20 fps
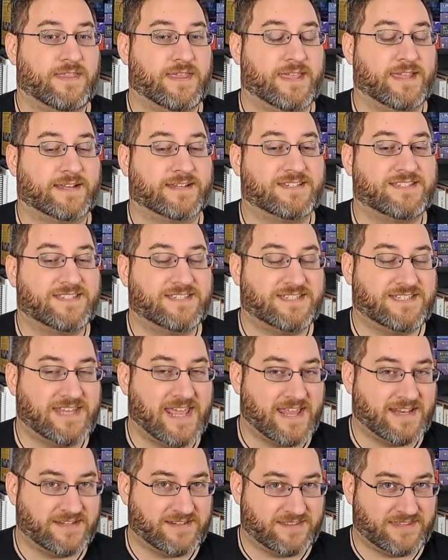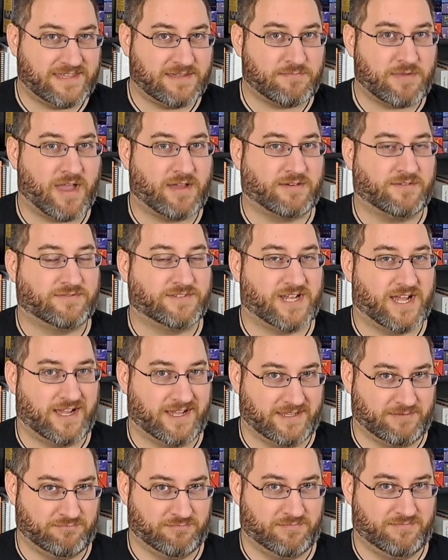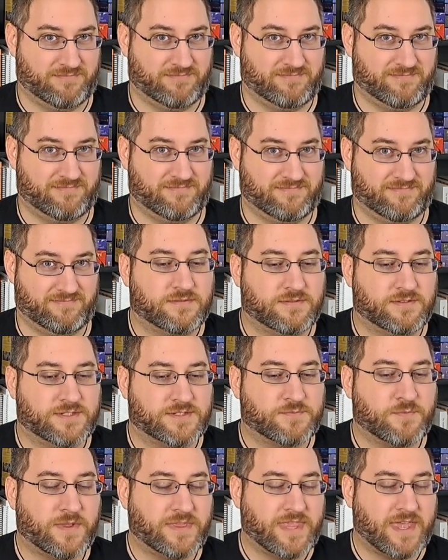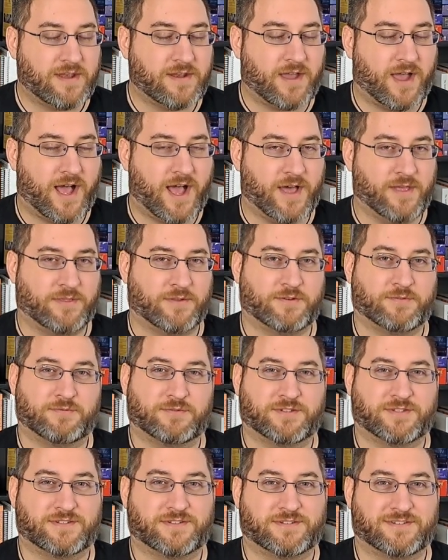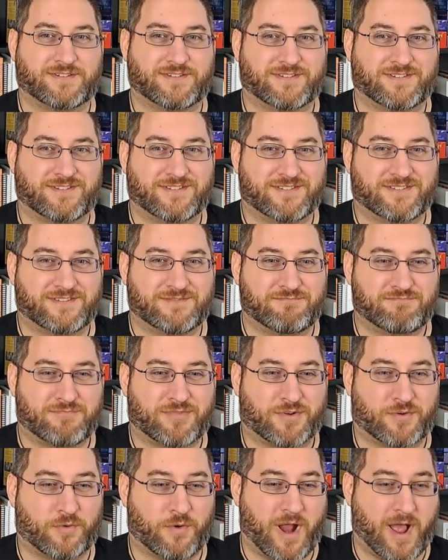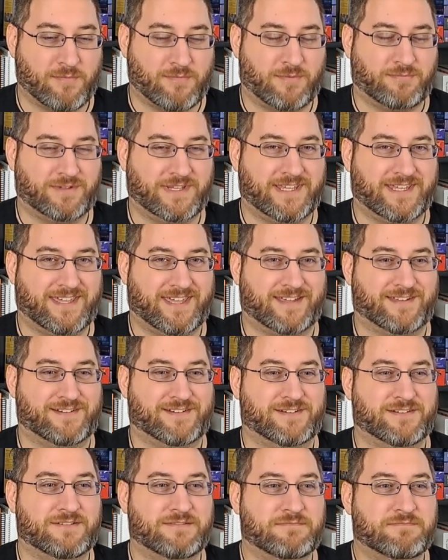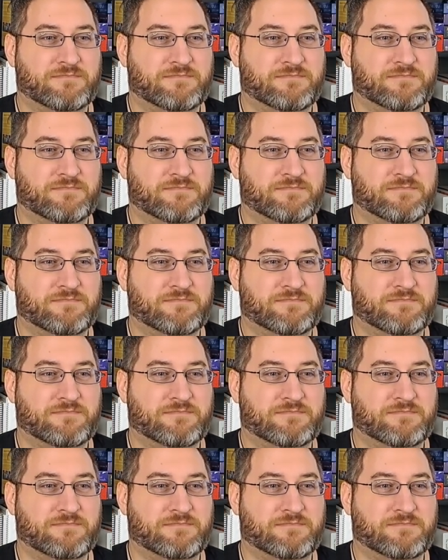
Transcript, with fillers: extend the amount of time. It's one that others probably can